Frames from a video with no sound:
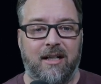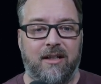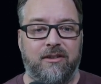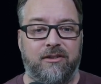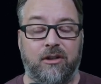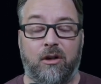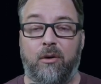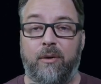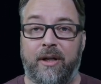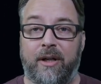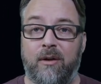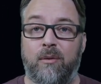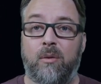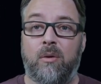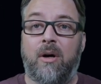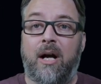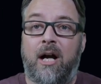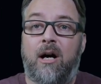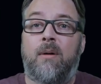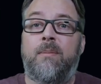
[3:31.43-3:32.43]
So it
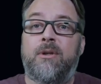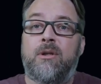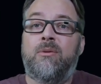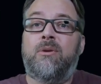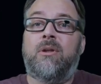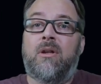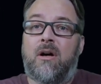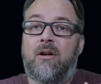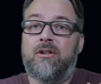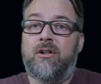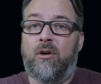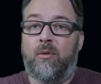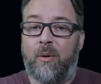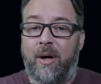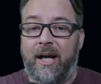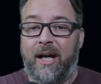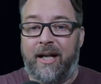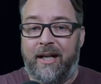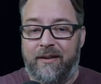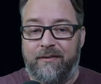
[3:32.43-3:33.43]
will help you along your
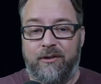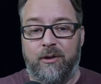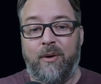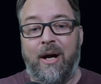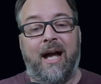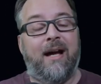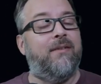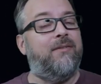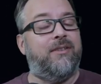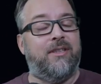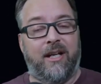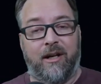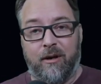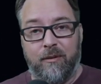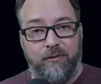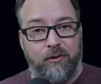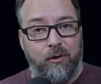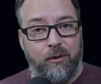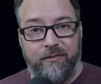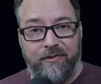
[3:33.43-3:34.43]
way. If you have
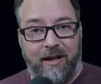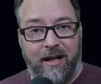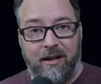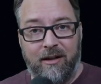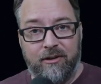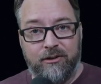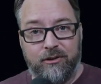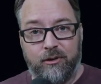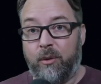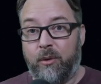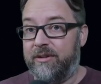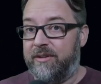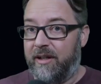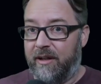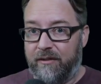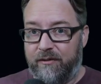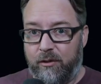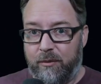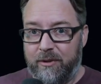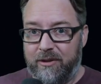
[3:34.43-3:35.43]
Terraform files or
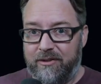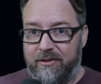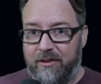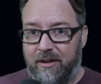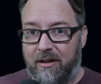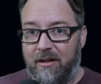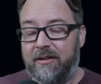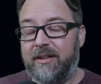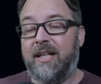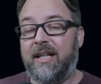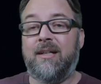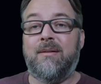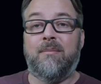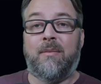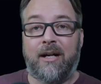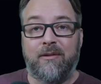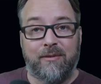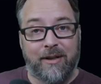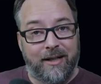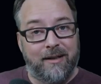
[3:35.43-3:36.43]
Terraform installed, it
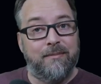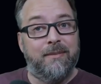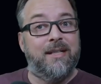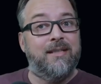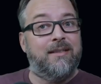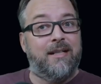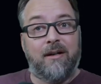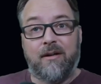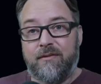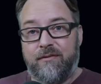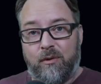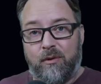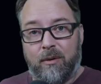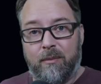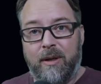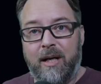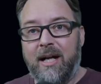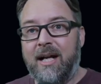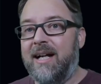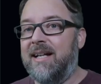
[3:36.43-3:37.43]
might recommend Terraform.
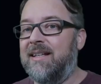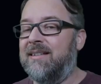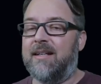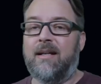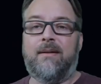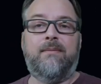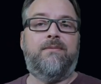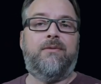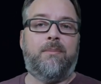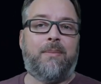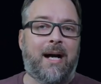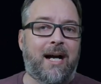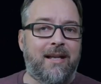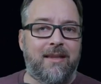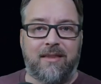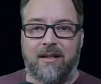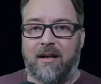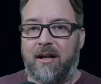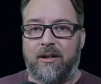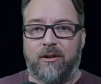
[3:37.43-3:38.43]
Same for
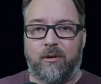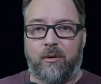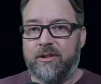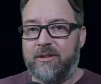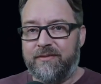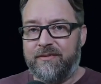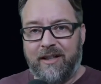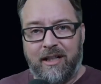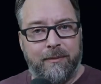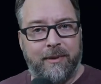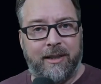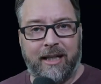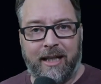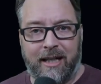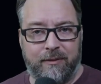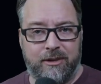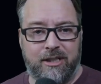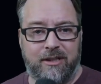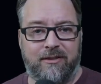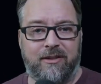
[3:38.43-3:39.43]
Python or development
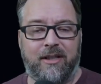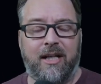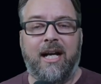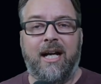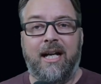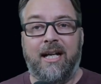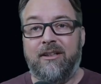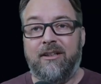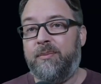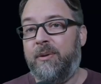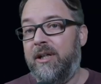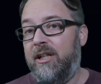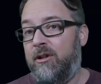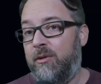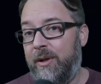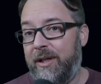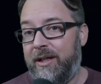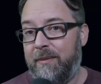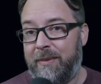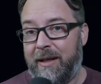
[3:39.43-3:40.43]
languages. It's pretty
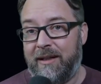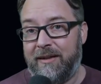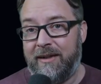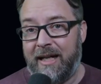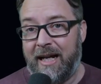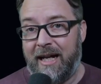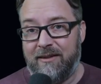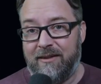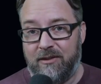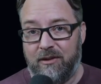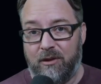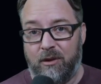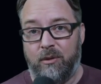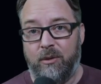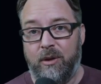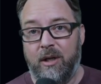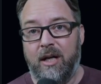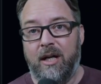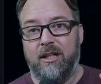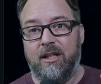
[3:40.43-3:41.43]
quick about that. So
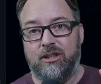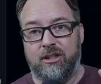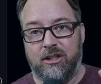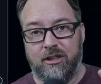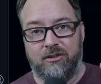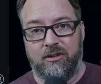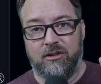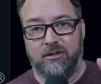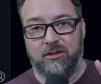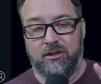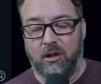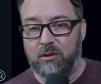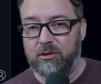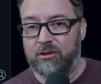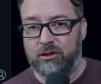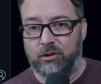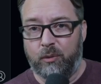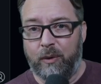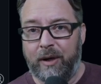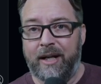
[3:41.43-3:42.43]
just don't
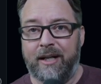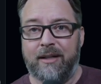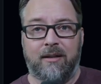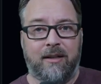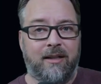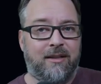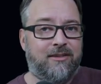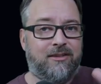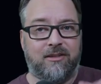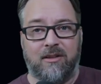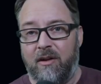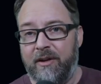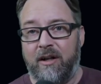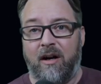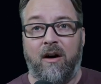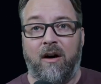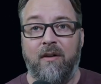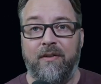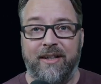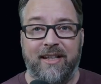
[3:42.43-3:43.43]
sweat installing
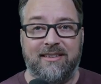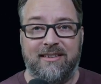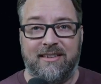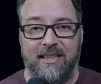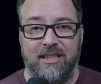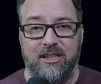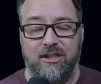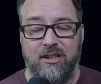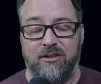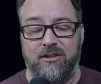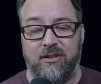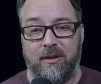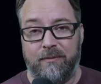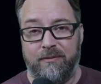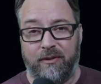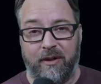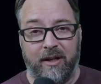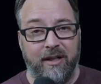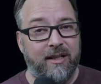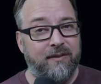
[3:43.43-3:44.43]
all the extensions up
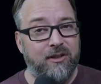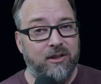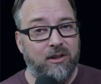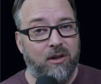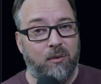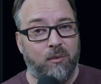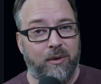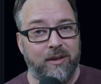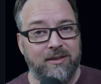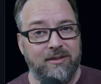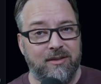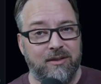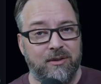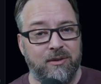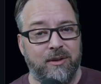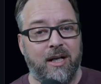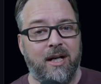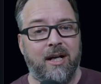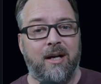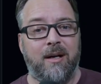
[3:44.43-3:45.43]
front if you don't want
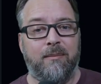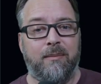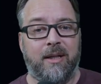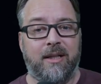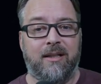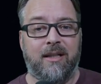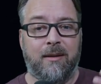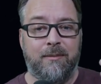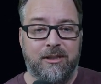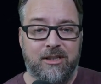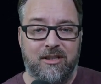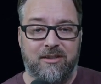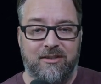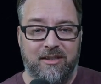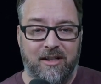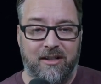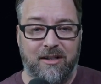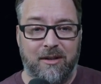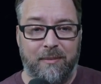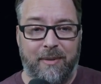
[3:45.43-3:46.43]
to. But let me just
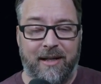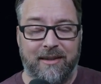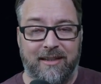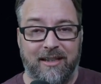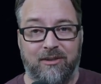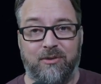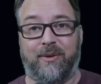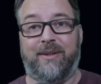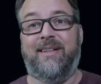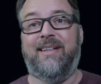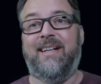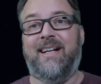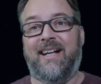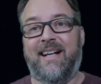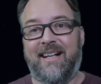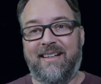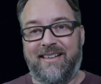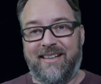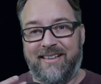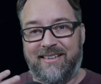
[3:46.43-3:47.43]
tell you about this one.
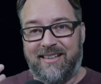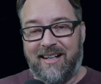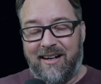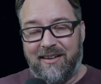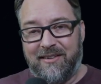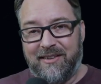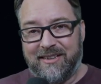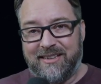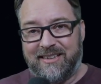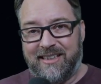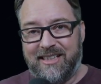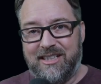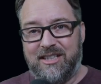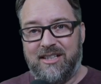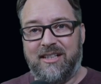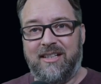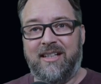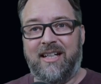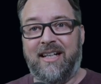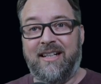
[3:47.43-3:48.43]
The Docker
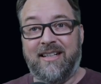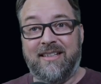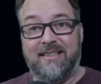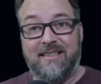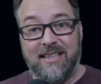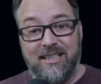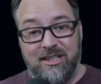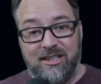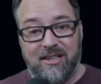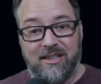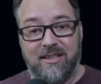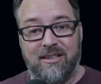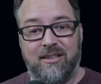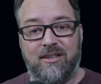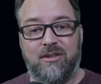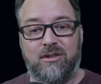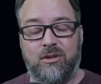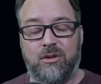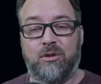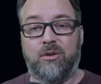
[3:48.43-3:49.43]
extension, in addition
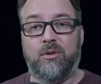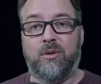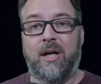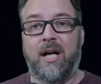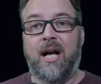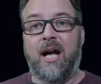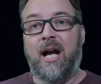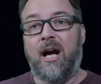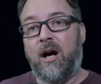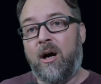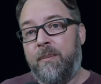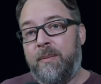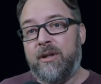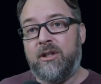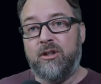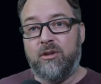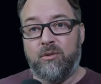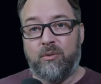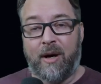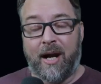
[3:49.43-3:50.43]
to helping
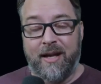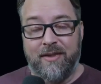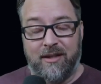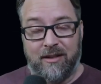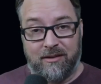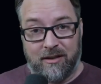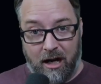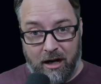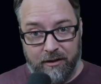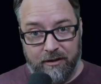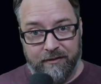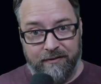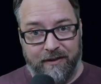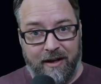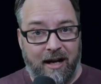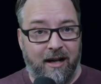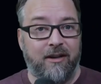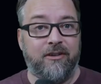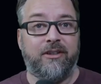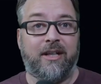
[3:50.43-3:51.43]
you write the Docker
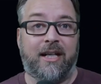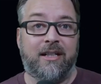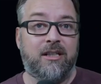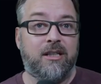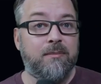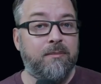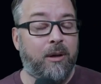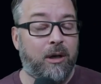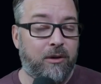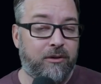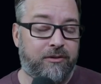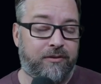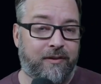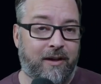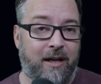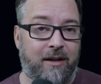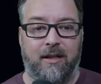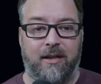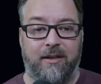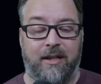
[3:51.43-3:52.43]
files and Compose
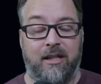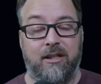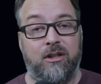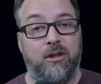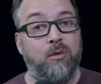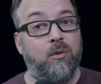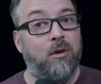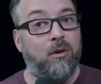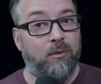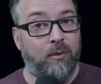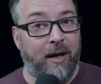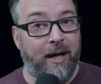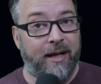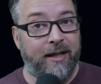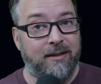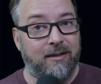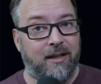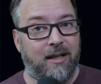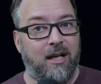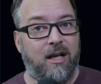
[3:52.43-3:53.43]
files that you will
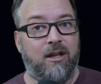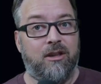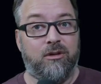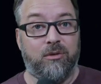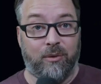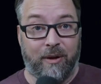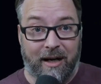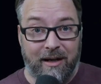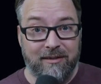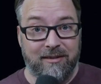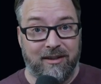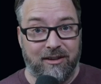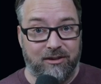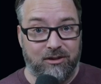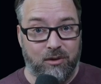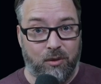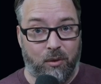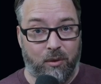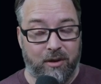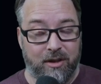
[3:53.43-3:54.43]
write throughout this
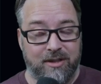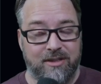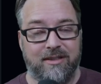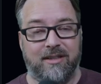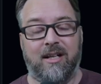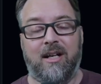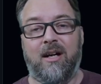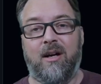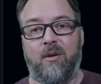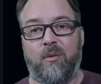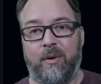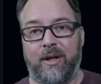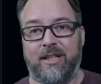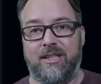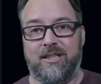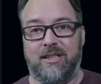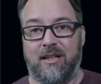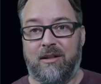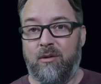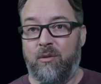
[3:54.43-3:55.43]
course,
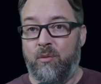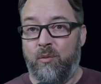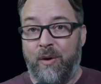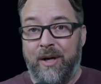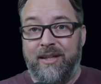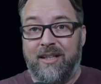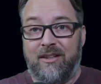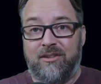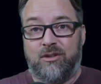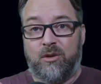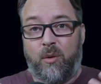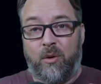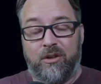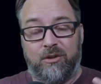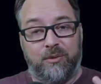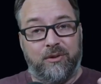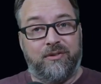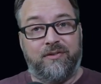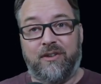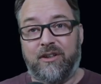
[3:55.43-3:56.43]
which when this
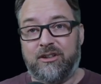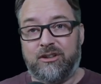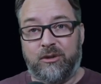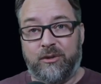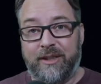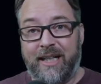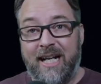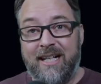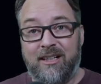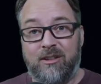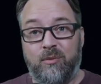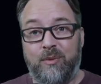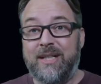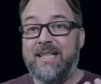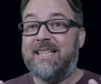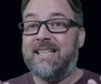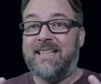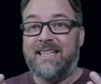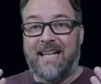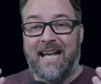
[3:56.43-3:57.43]
course was first created, we
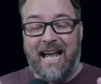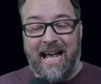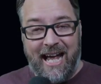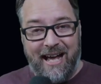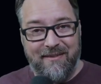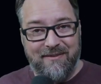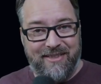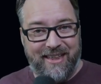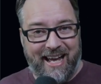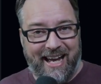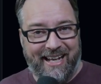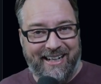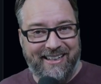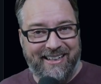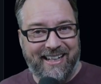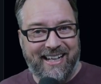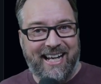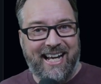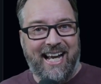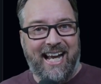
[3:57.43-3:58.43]
didn't have that,
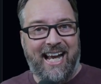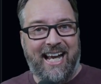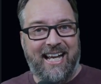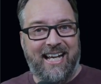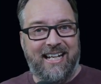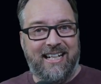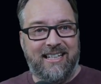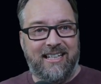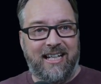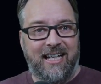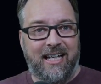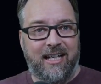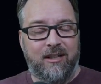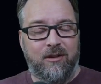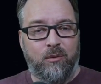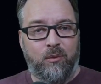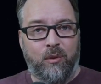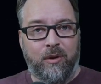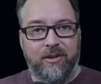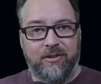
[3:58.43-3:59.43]
and
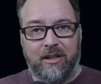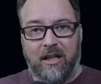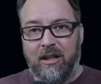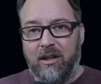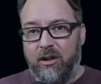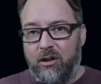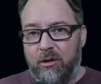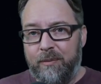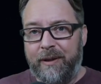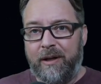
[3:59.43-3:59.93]
it was a little